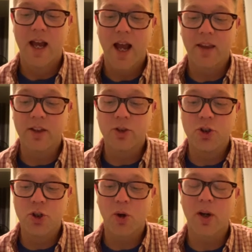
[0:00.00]
and the
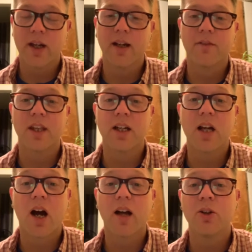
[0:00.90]
joy of the
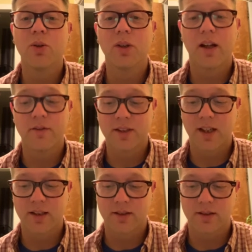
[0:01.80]
God who loves
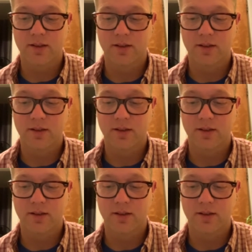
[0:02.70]
us.